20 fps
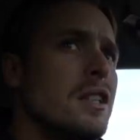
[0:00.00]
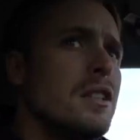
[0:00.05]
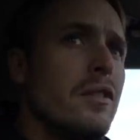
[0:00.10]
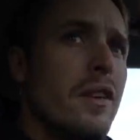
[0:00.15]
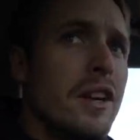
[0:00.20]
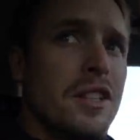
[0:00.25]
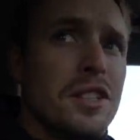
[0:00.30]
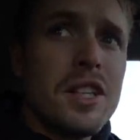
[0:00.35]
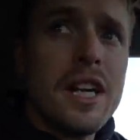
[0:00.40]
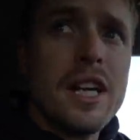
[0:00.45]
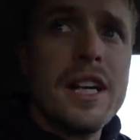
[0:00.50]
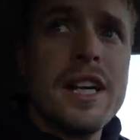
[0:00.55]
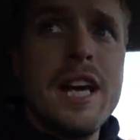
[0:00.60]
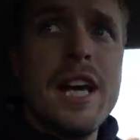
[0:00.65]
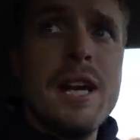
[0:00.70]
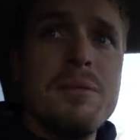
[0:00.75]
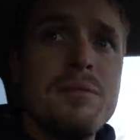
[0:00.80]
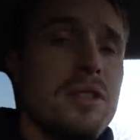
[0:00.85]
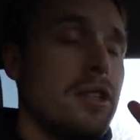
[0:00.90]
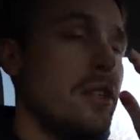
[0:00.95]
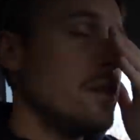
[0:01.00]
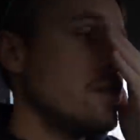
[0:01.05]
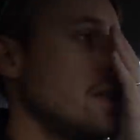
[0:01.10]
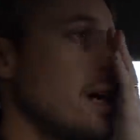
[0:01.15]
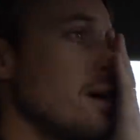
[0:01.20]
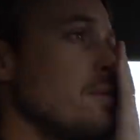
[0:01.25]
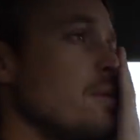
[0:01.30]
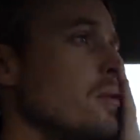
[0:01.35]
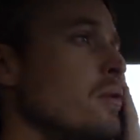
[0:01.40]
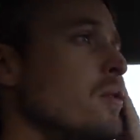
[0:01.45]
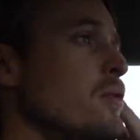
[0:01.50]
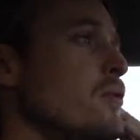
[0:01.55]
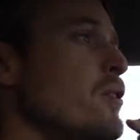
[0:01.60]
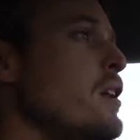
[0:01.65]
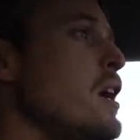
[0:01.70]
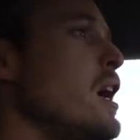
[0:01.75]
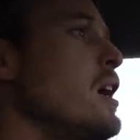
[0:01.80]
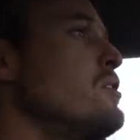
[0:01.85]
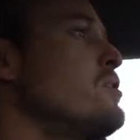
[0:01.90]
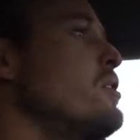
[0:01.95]
So I've actually got Cam sitting on top of the roof
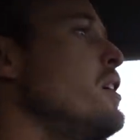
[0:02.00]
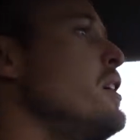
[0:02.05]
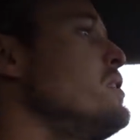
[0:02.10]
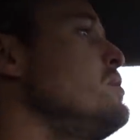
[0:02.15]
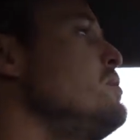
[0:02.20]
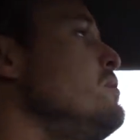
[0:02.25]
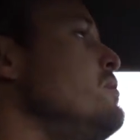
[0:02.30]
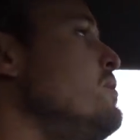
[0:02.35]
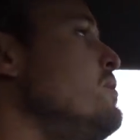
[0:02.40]
right now trying to